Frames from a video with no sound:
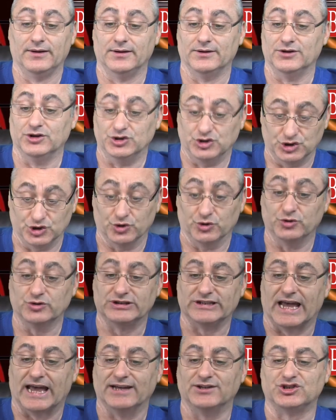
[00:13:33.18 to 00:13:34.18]
the Jews
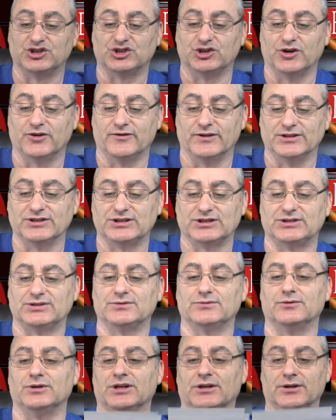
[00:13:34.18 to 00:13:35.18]
had servants.
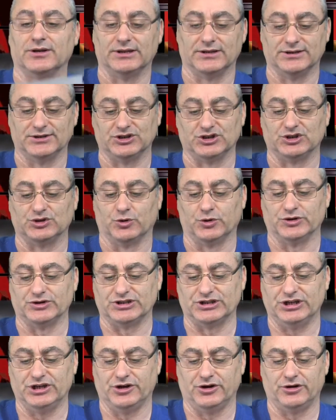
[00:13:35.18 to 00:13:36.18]
When you look at this
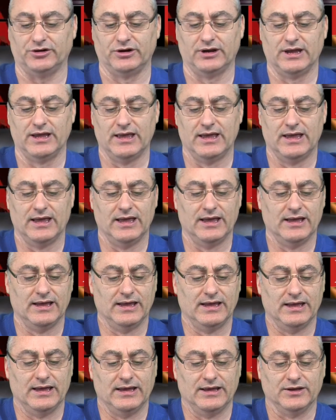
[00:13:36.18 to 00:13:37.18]
source here,
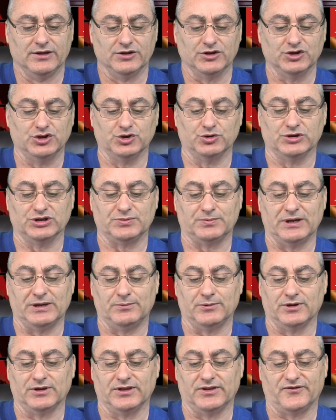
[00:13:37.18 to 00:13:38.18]
the Jewish
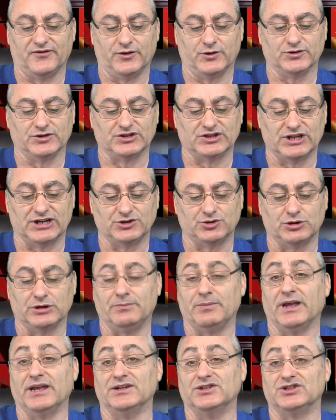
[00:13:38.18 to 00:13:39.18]
people in the first century,
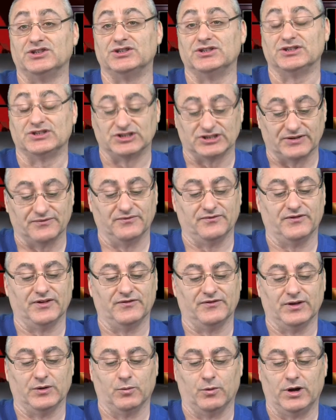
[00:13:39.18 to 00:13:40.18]
page
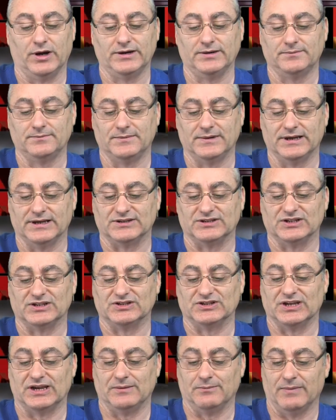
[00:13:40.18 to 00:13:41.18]
751, it
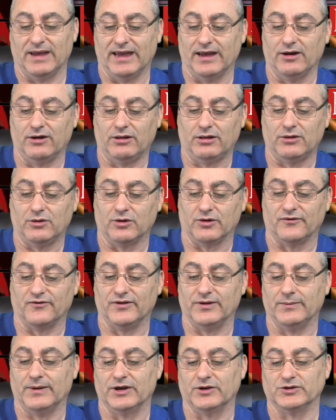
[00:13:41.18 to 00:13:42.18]
says a male or
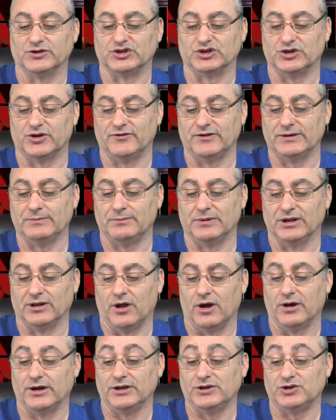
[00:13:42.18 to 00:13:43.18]
female servant
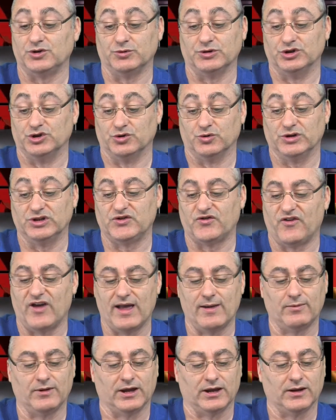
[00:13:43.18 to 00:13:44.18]
belonging to a Jewish
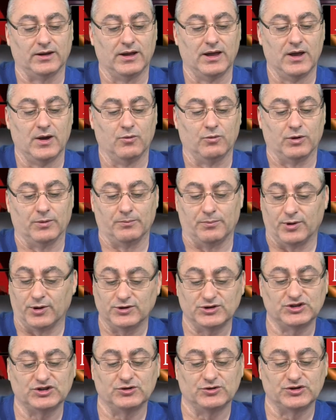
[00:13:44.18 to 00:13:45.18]
family were
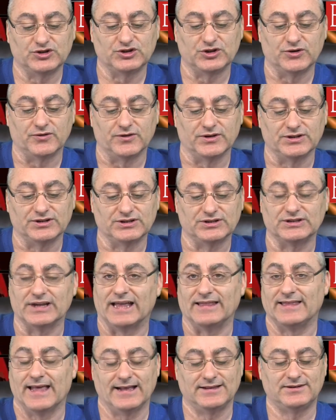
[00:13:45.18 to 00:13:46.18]
personal servants
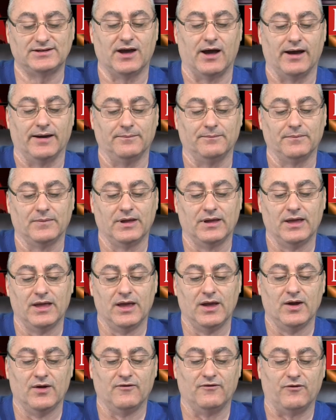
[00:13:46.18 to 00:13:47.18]
at that time
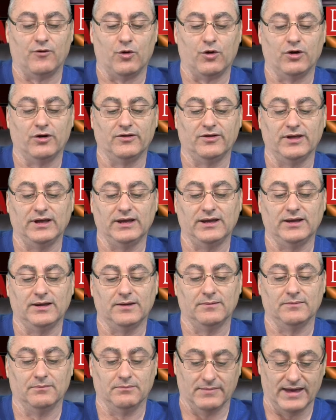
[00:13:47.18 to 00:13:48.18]
for the
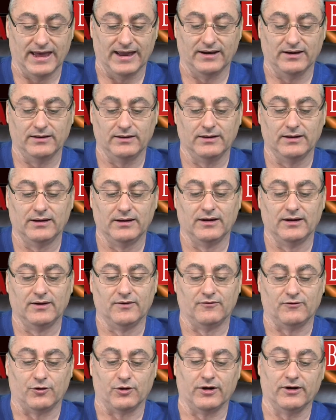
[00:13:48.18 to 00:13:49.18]
man
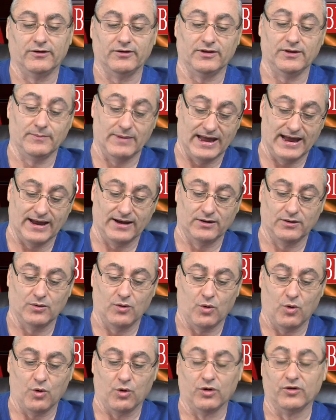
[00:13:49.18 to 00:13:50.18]

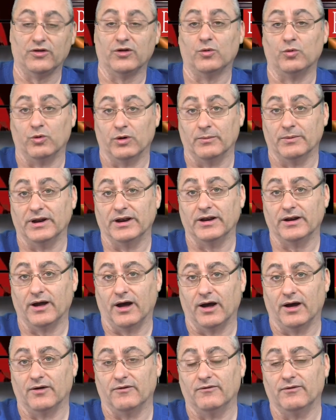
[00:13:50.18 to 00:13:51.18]
or the woman
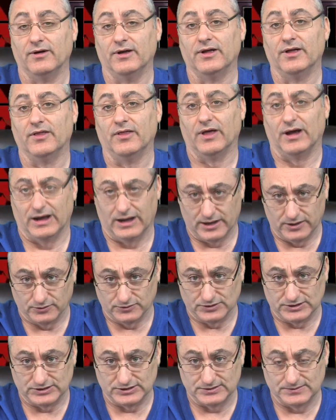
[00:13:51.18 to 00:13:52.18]
of the
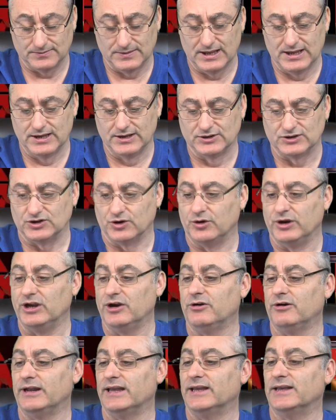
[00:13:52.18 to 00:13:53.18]
house. So
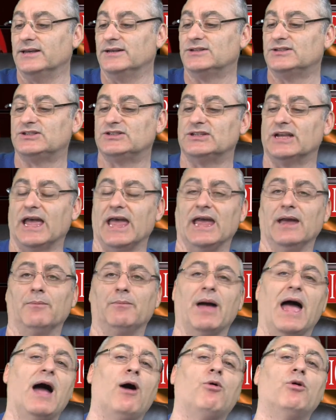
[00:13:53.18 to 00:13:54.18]
here is a
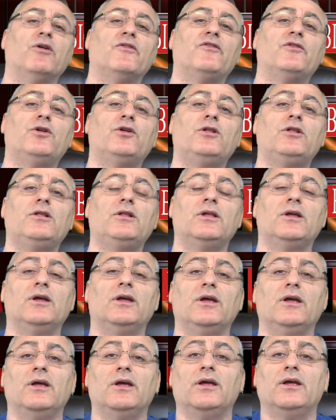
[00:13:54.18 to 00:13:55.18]
powerful
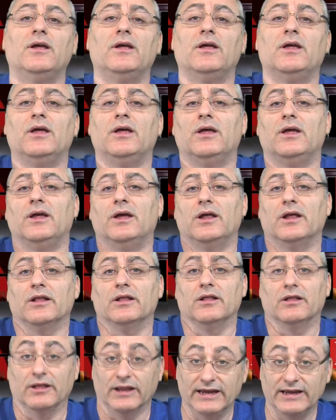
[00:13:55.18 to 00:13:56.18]

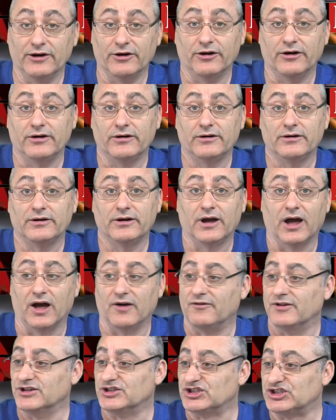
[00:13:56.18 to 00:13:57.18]
leader
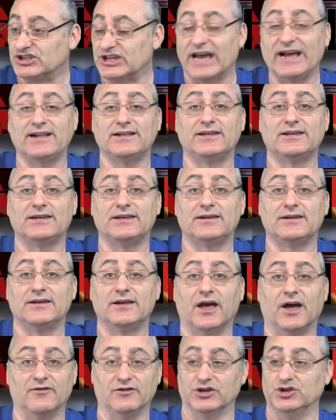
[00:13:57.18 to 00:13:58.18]
of a sect,
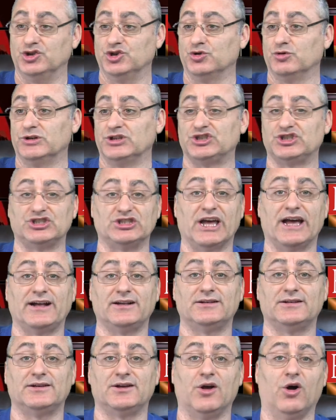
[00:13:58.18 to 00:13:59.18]
of a Jewish
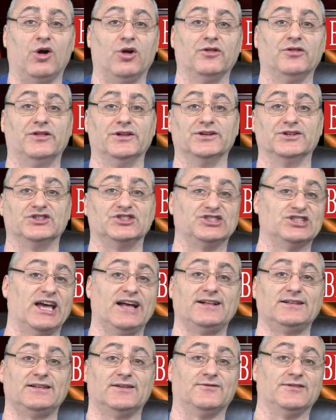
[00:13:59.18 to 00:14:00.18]
sect called the
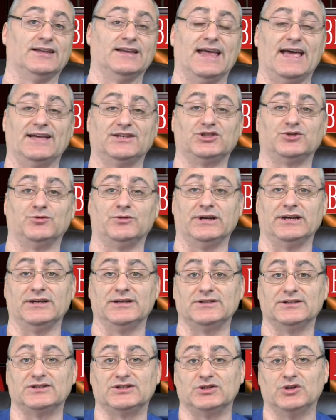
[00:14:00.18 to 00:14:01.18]
Sect of the
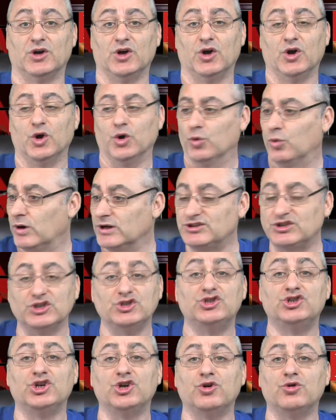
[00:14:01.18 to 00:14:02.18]
Nazarenes, who was a
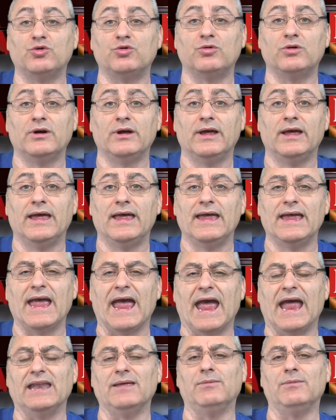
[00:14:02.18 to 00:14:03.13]
Jew, and he